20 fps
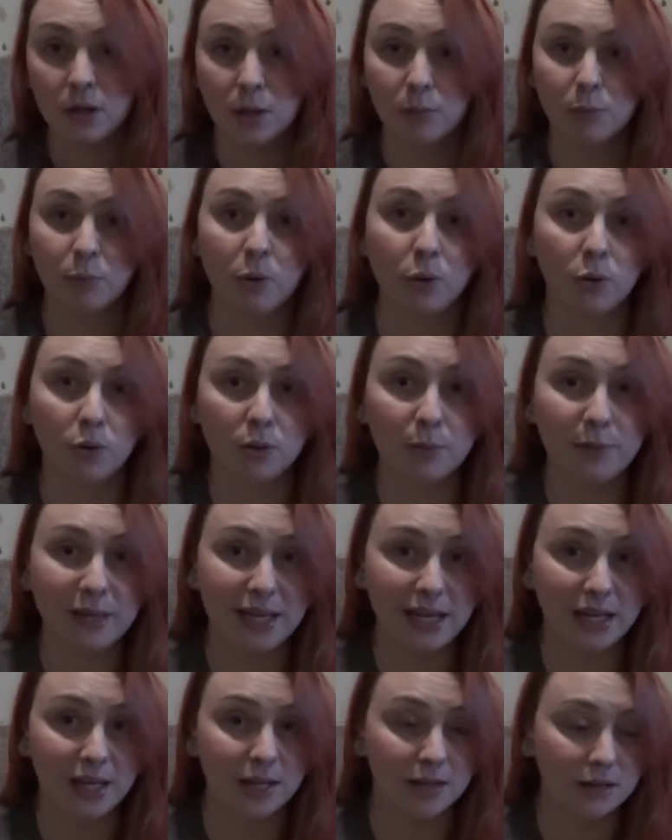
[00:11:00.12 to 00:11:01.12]
pull the
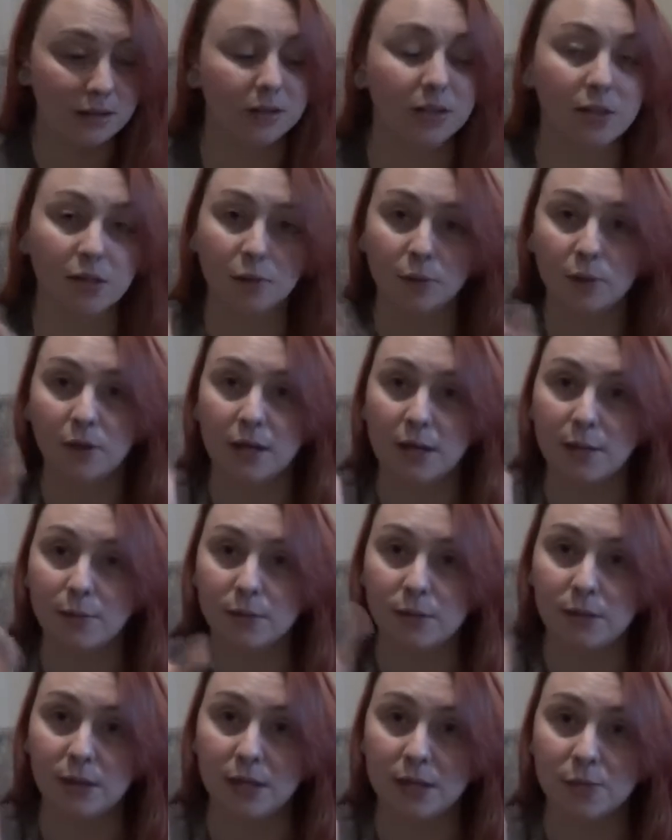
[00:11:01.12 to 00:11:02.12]
pee. I don't know why I keep
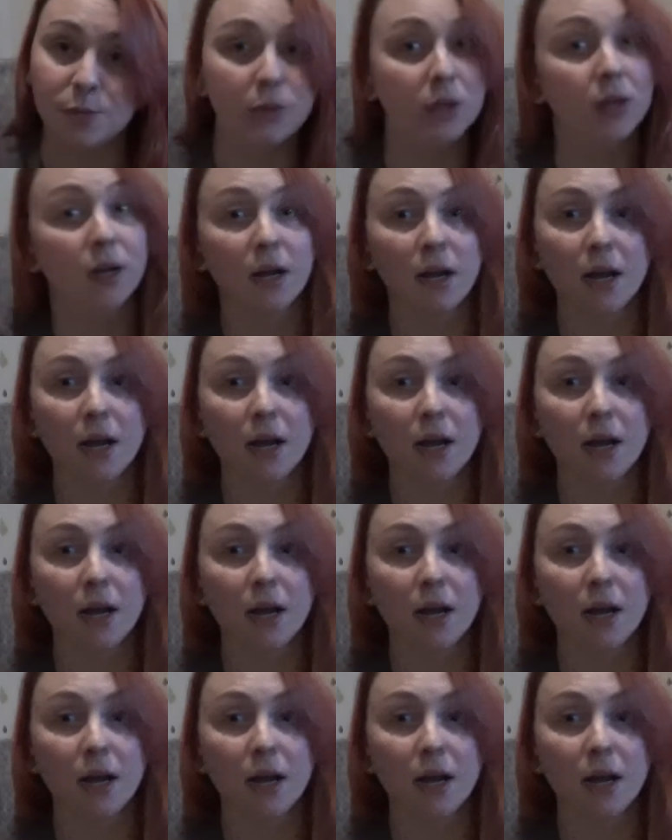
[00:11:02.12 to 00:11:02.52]
doing this, but